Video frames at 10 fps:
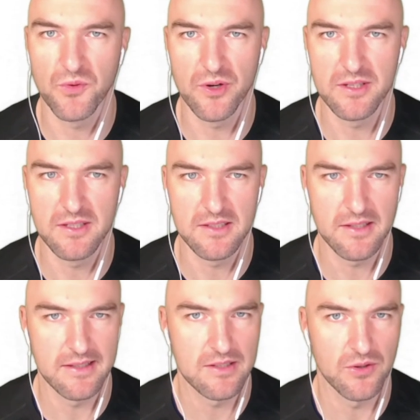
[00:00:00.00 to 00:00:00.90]
vertices
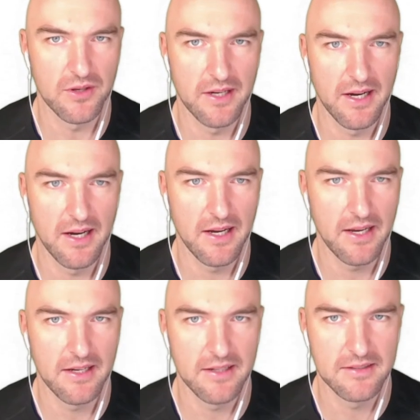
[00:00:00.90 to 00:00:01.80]
and so on are
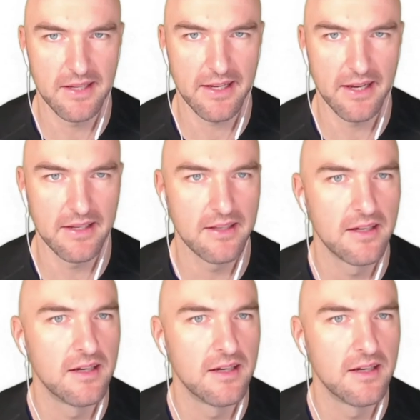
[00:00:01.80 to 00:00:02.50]
in a second.